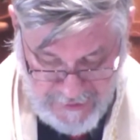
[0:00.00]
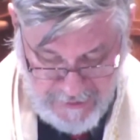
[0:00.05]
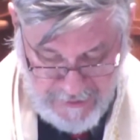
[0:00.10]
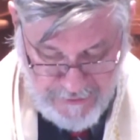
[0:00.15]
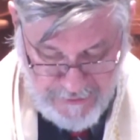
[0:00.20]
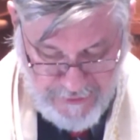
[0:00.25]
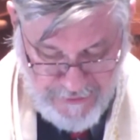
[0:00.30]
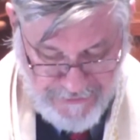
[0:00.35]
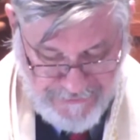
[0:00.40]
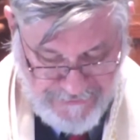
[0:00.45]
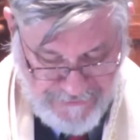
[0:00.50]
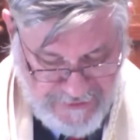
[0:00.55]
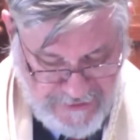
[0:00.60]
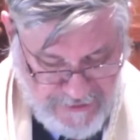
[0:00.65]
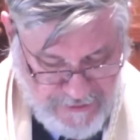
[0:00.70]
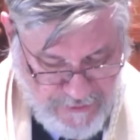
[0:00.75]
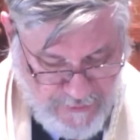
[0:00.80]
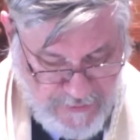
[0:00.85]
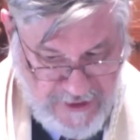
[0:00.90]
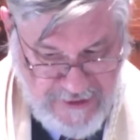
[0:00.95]
to the
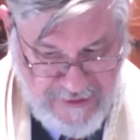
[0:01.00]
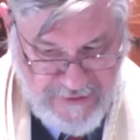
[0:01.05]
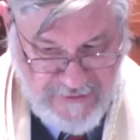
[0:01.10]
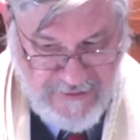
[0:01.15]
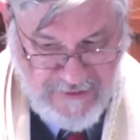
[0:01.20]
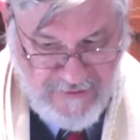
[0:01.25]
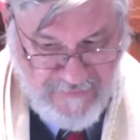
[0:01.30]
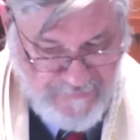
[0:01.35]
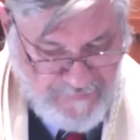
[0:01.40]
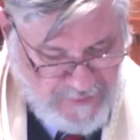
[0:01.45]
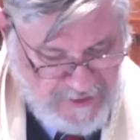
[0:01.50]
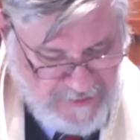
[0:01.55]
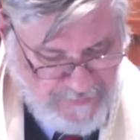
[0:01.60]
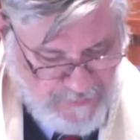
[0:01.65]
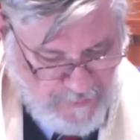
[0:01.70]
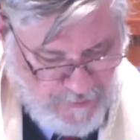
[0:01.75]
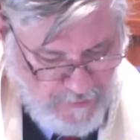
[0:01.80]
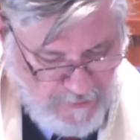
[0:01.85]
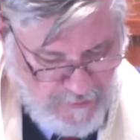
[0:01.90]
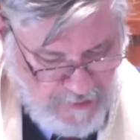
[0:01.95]
situation of
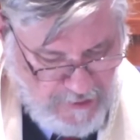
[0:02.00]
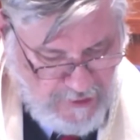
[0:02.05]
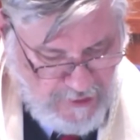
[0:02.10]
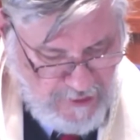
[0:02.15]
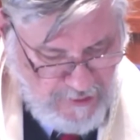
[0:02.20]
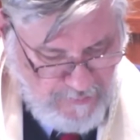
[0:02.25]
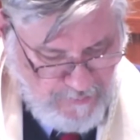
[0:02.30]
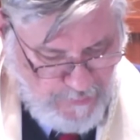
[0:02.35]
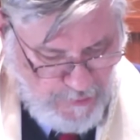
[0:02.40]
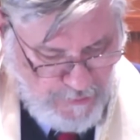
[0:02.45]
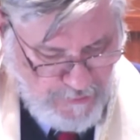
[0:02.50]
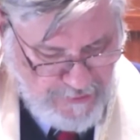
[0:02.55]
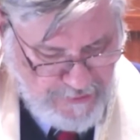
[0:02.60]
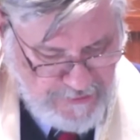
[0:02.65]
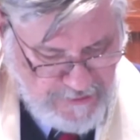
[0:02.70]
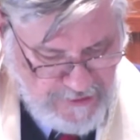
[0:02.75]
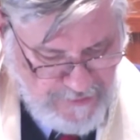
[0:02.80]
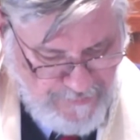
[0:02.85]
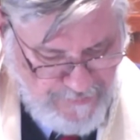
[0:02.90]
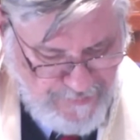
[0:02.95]
people born
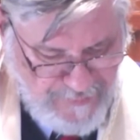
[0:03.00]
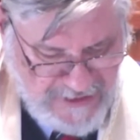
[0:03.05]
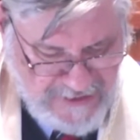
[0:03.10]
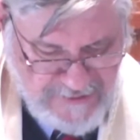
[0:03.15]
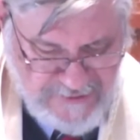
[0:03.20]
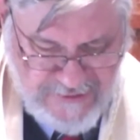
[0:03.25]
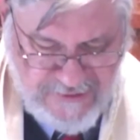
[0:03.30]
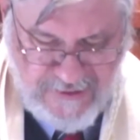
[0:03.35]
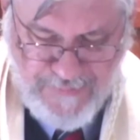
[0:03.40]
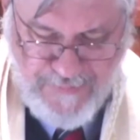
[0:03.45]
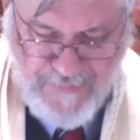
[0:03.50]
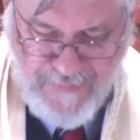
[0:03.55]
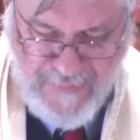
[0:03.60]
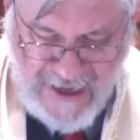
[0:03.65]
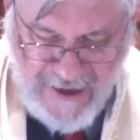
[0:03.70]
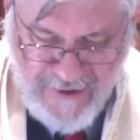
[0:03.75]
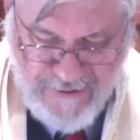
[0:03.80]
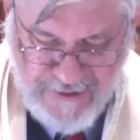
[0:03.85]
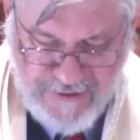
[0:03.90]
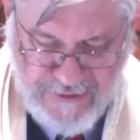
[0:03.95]
to mixed
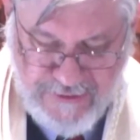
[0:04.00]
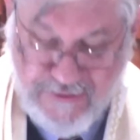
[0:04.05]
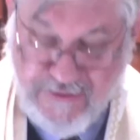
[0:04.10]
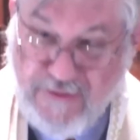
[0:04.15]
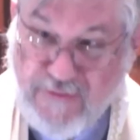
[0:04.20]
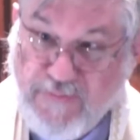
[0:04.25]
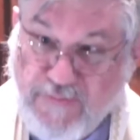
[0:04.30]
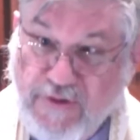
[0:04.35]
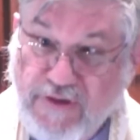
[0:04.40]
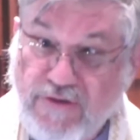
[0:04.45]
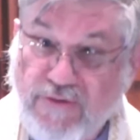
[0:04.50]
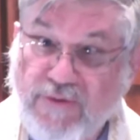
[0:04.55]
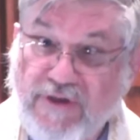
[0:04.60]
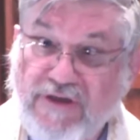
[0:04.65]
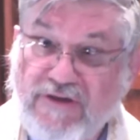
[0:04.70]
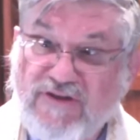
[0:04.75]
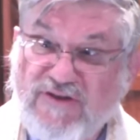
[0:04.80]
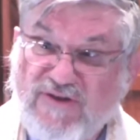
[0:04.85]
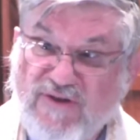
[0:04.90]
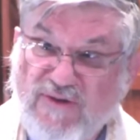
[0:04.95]
marriages
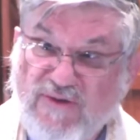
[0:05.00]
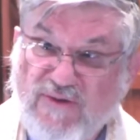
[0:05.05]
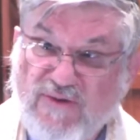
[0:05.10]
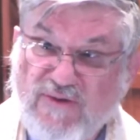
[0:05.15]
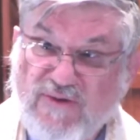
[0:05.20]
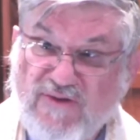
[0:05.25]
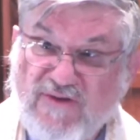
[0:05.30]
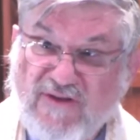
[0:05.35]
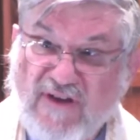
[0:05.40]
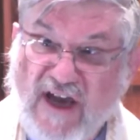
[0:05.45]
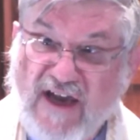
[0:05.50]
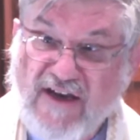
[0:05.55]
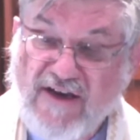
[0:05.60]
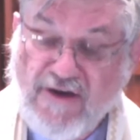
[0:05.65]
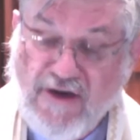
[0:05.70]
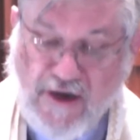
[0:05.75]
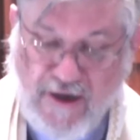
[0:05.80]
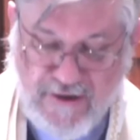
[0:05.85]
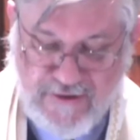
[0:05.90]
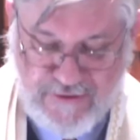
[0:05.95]
between Jews and
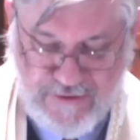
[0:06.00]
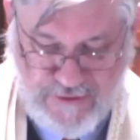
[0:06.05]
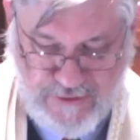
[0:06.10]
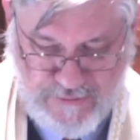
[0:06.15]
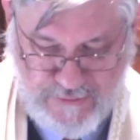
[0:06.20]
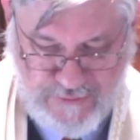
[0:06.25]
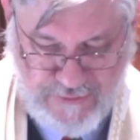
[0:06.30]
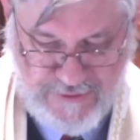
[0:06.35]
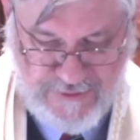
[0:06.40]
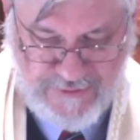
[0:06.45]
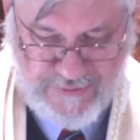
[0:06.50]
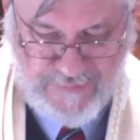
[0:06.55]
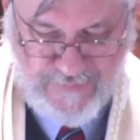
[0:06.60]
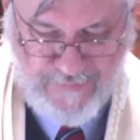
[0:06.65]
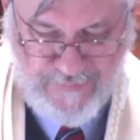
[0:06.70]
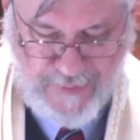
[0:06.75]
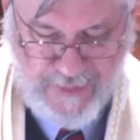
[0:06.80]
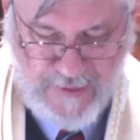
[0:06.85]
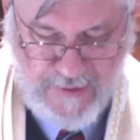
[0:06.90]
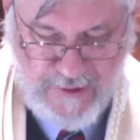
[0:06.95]
non-Jews.
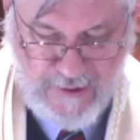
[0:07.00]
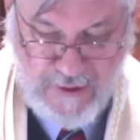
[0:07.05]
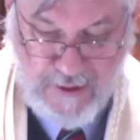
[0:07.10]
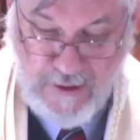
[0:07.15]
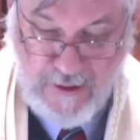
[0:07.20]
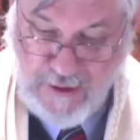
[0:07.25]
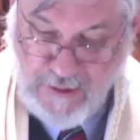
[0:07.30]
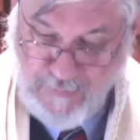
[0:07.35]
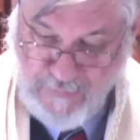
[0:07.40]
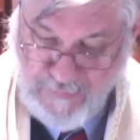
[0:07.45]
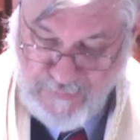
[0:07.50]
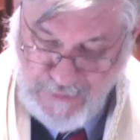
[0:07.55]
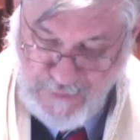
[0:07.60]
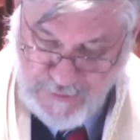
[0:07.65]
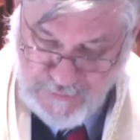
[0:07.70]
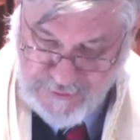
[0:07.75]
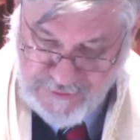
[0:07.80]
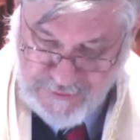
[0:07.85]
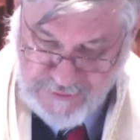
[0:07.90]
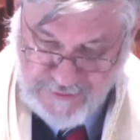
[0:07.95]

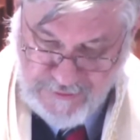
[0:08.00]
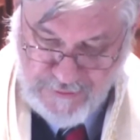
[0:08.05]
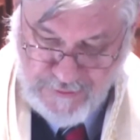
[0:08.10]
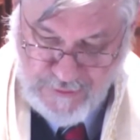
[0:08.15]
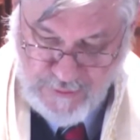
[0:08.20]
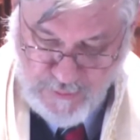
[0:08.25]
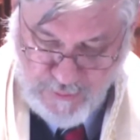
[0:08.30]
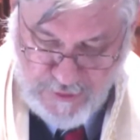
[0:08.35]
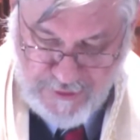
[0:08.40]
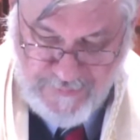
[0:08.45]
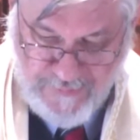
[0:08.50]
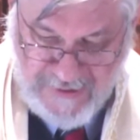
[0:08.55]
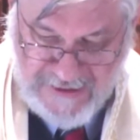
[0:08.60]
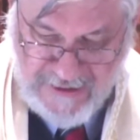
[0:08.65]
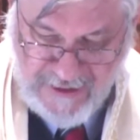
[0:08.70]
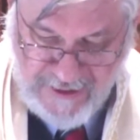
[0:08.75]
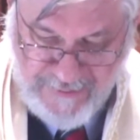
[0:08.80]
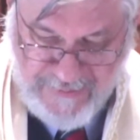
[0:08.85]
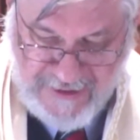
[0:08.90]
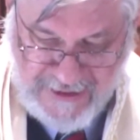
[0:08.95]
Most would be
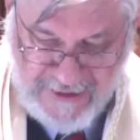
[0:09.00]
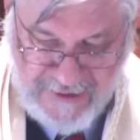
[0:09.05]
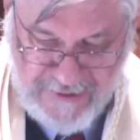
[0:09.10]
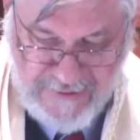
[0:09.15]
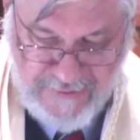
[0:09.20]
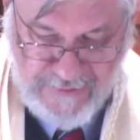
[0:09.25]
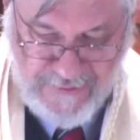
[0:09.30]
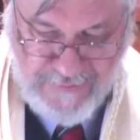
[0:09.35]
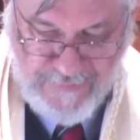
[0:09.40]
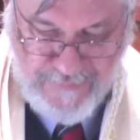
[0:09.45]
eliminated.